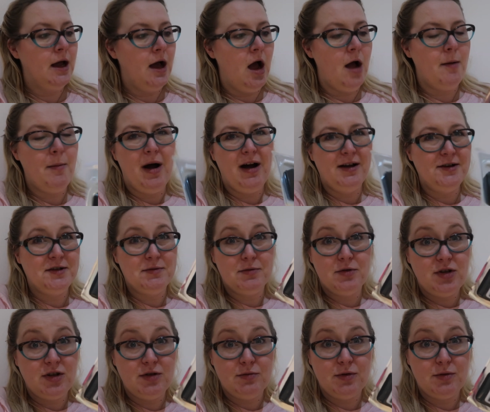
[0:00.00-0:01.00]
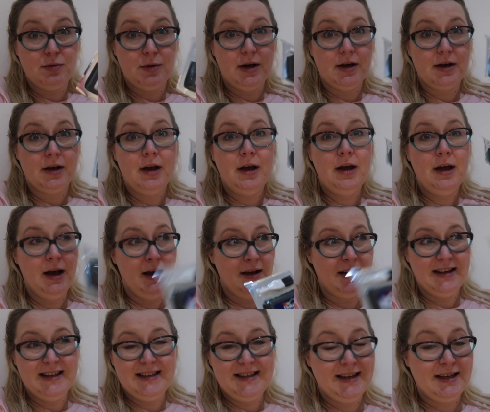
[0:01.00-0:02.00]
I just want to do the woodwork. I'm
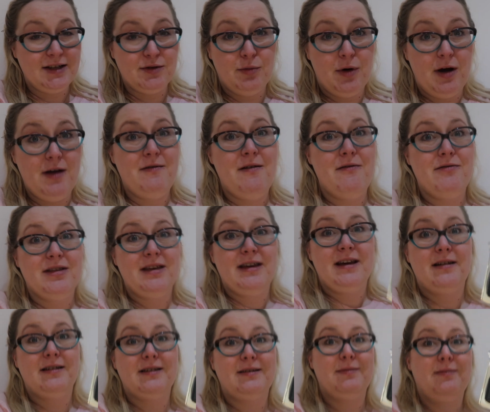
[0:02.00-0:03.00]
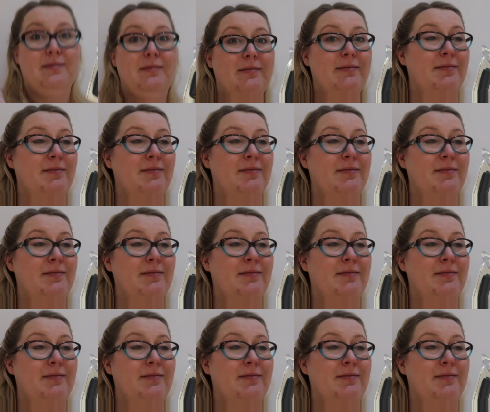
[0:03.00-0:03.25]
going to stick to white for everything else,